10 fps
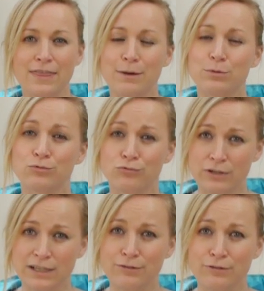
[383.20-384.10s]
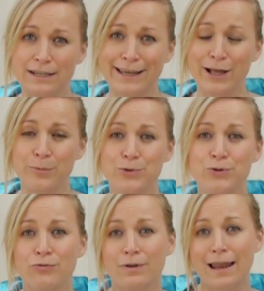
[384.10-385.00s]
that will really help
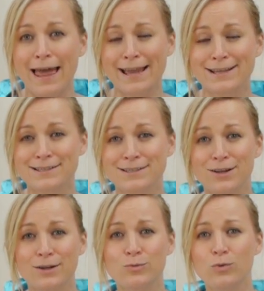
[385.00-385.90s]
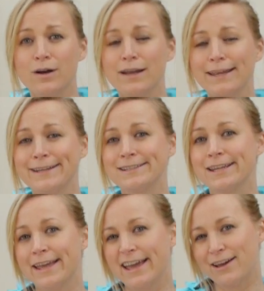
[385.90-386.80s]
you relax, unwind,
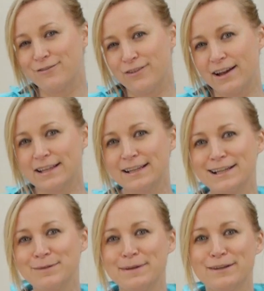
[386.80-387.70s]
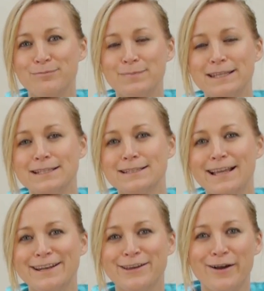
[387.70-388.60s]
and find a little bit of peace
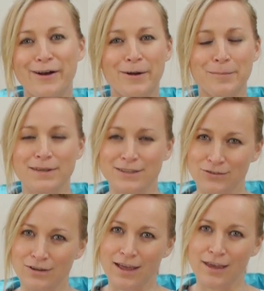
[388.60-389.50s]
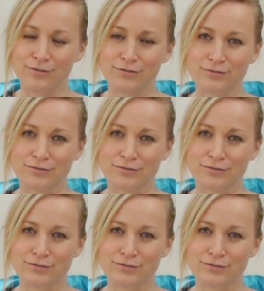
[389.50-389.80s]
and calm in your life.